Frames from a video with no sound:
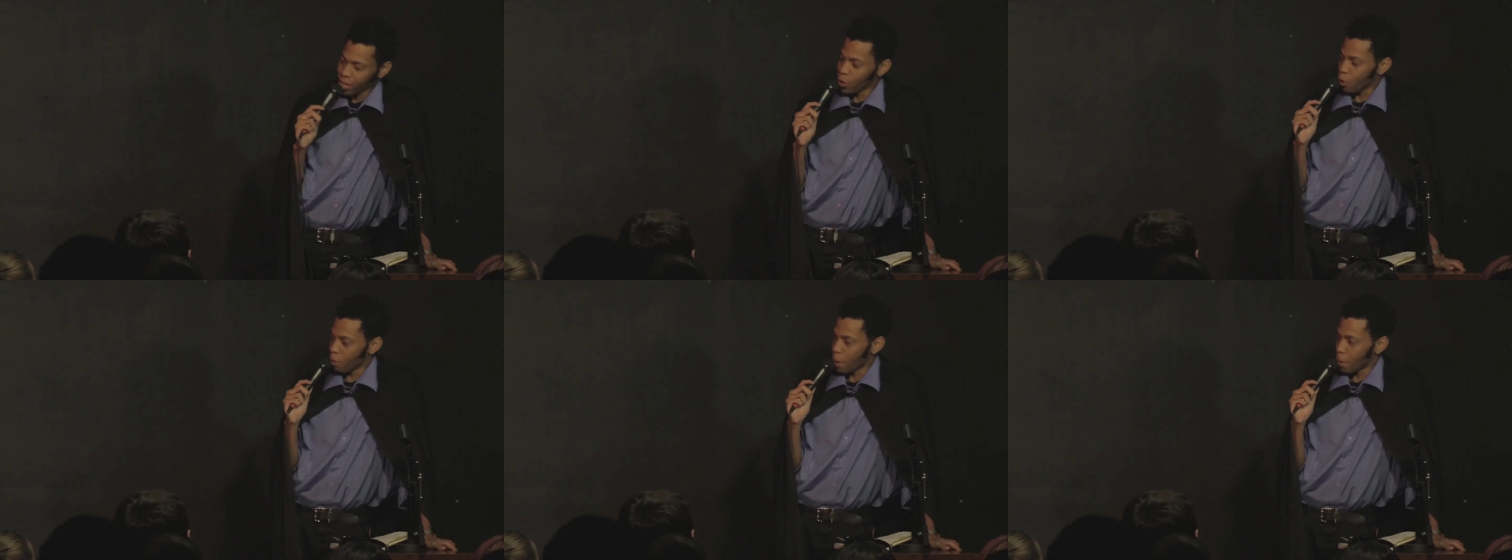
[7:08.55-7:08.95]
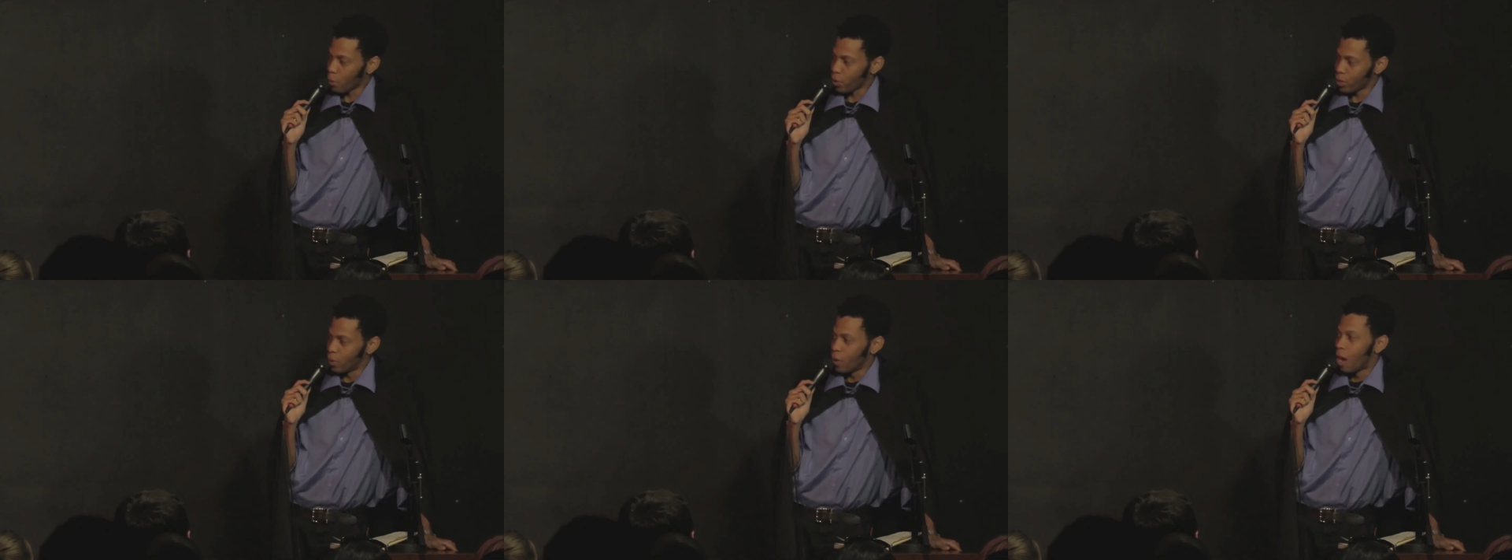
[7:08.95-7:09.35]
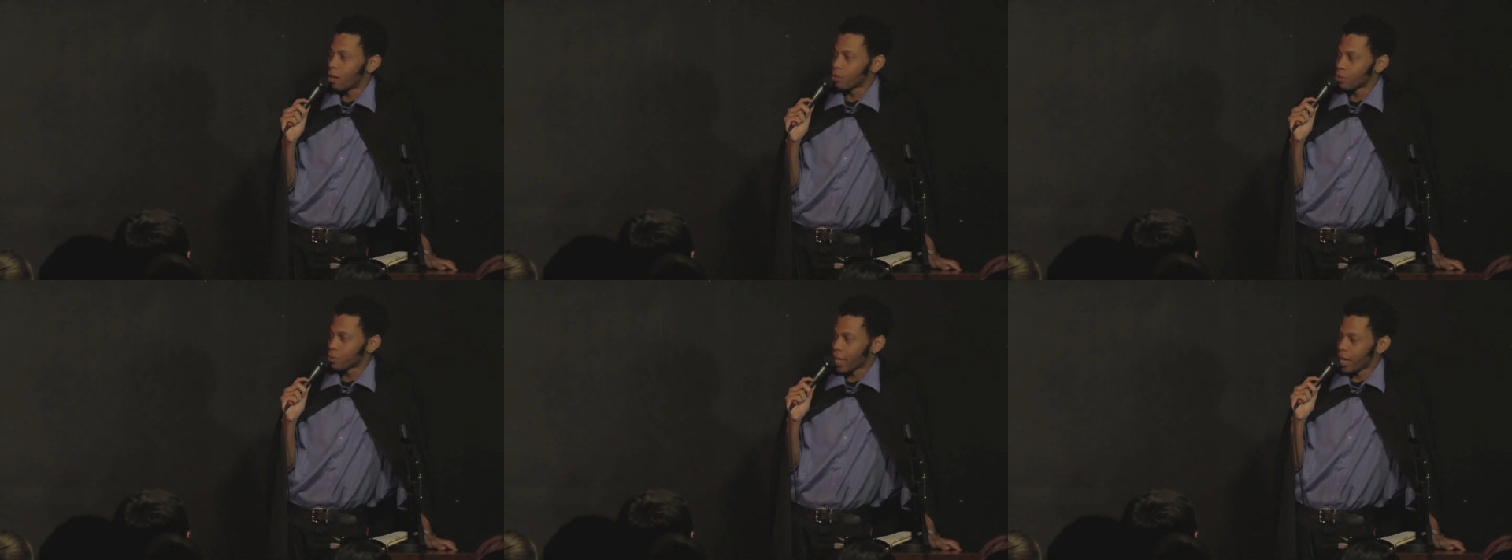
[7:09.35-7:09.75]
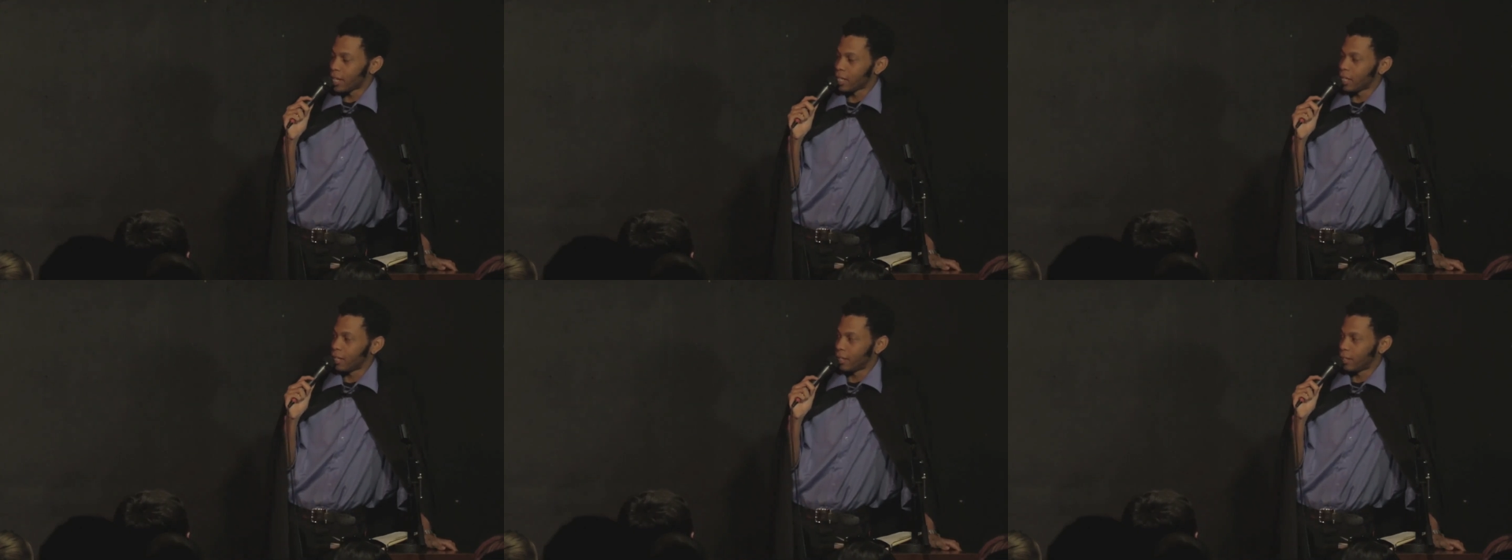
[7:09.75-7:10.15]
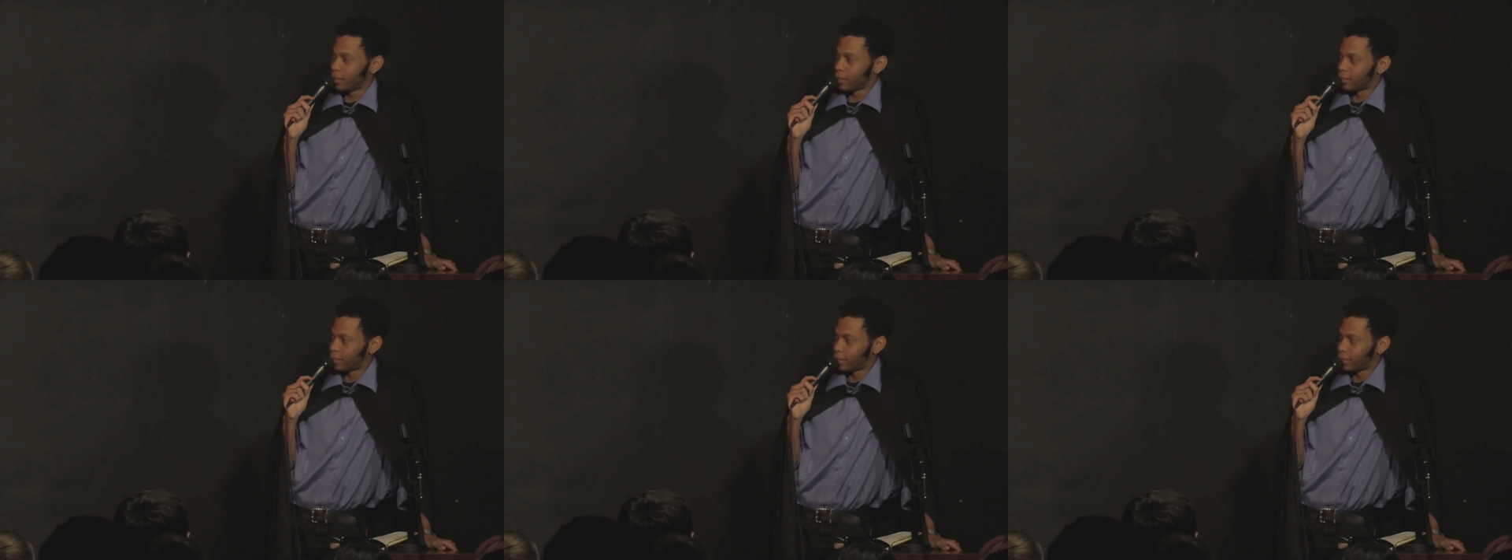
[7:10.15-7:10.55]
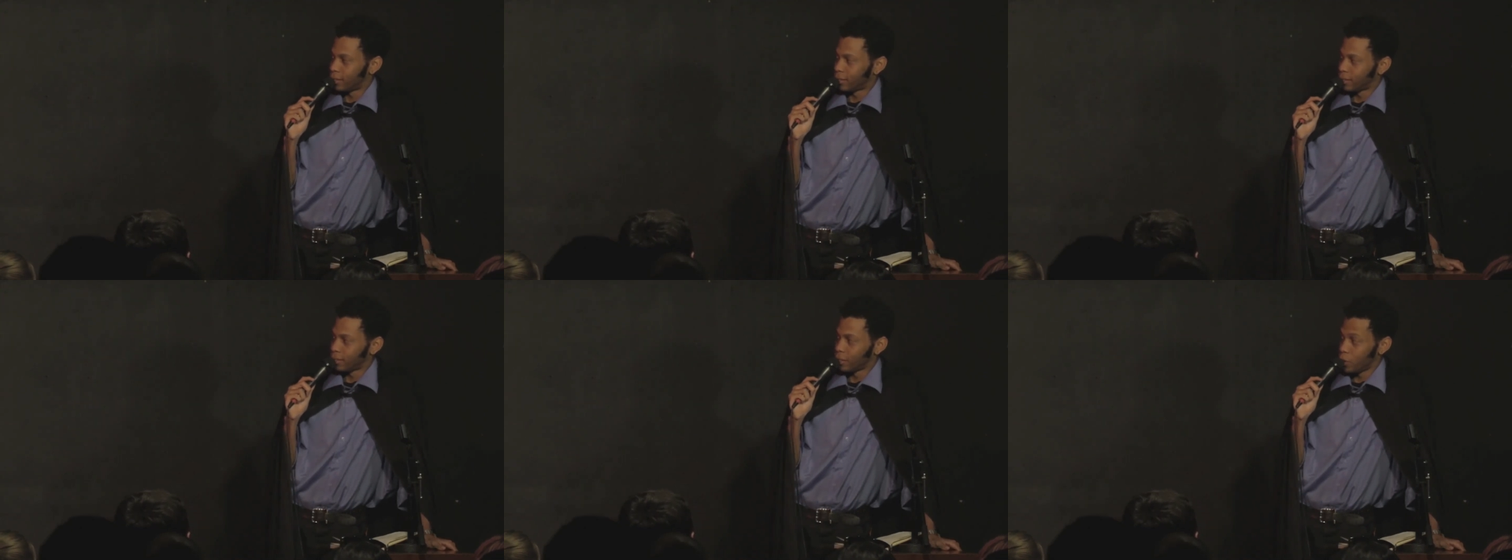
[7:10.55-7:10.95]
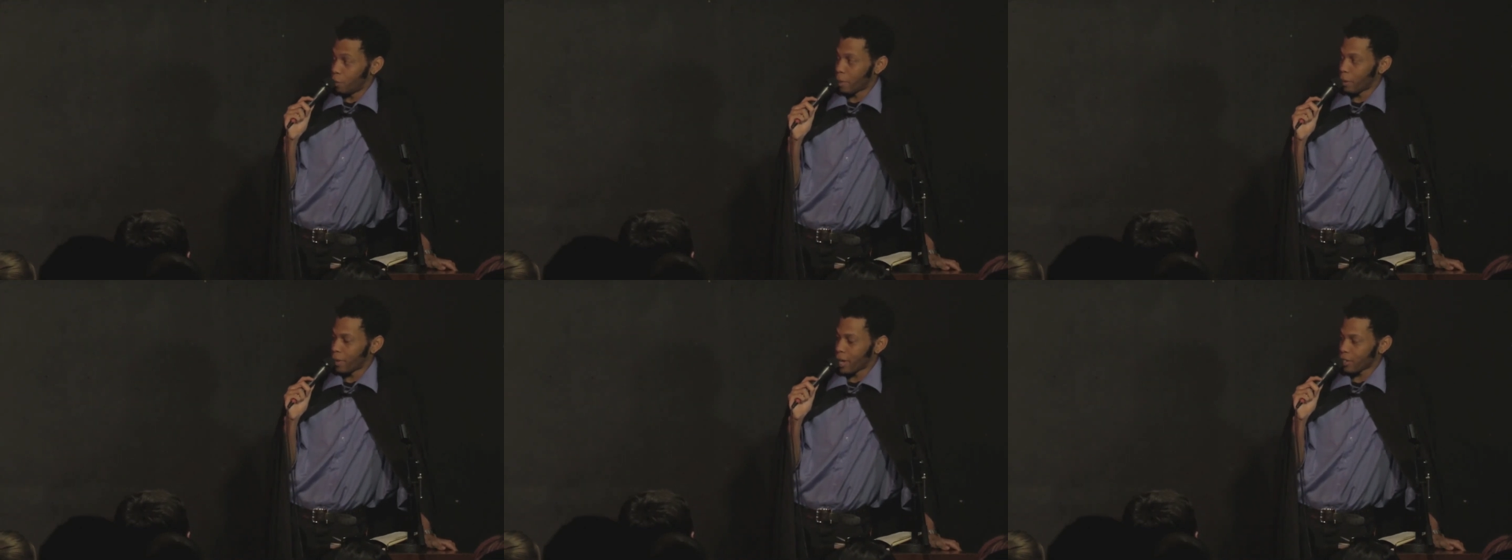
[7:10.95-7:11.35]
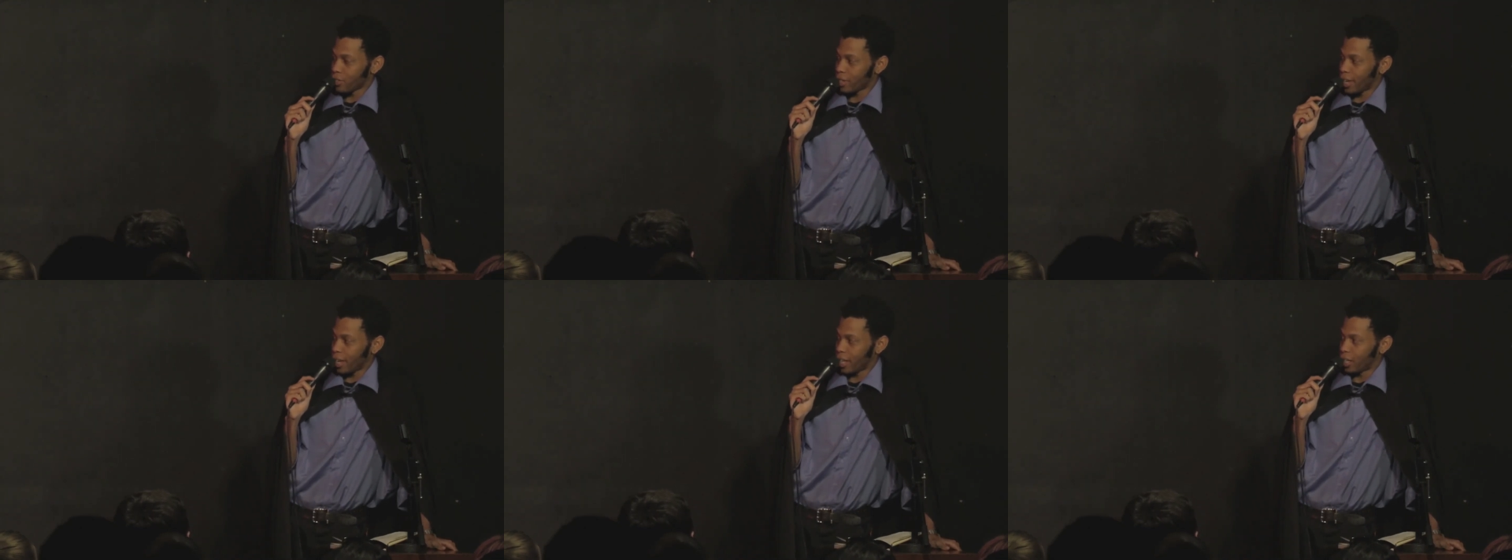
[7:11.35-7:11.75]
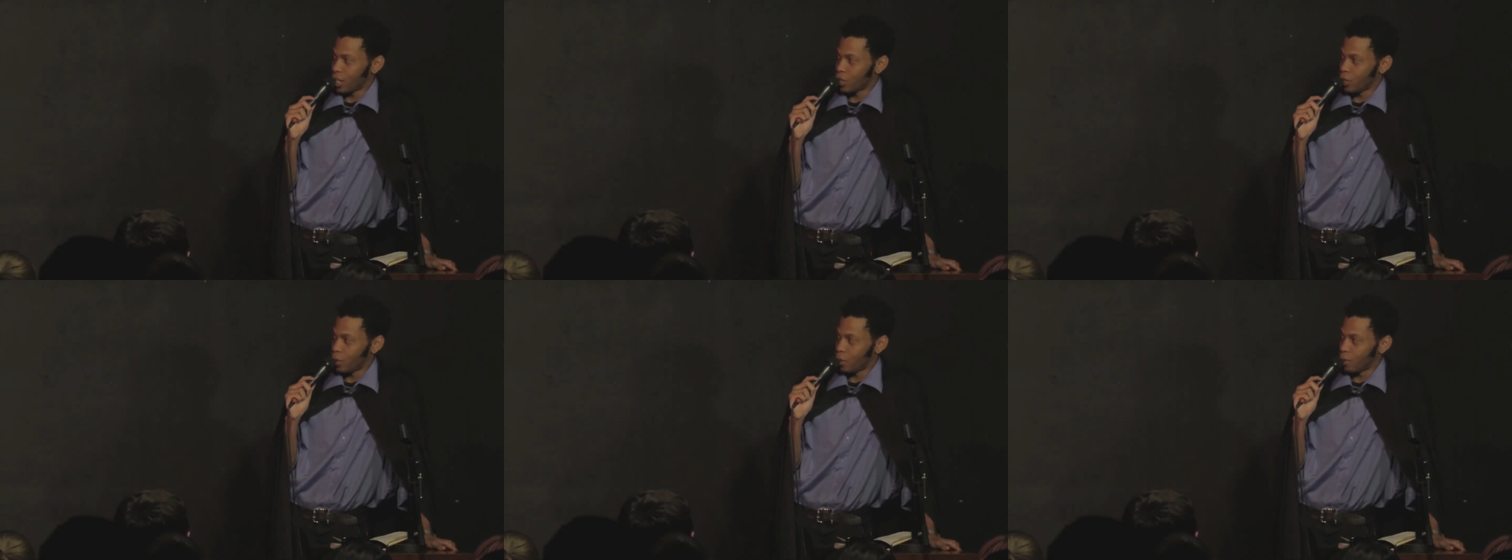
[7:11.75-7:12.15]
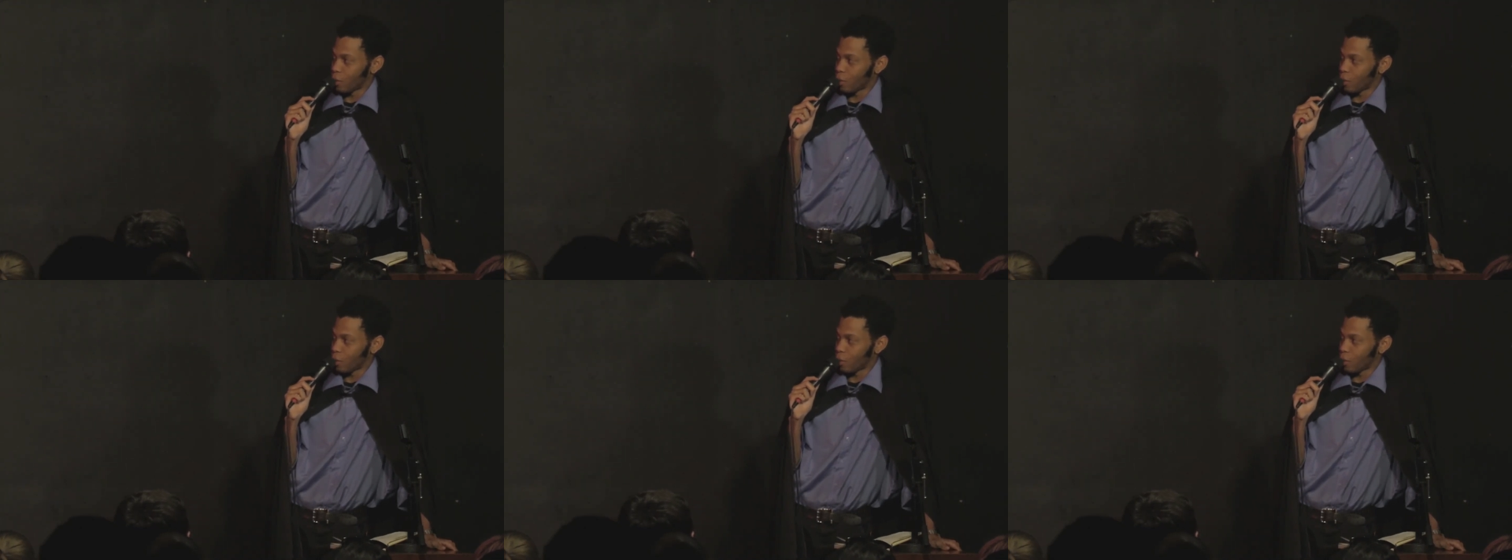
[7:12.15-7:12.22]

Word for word: you remember when you altered that deal? You remember that shit? And then you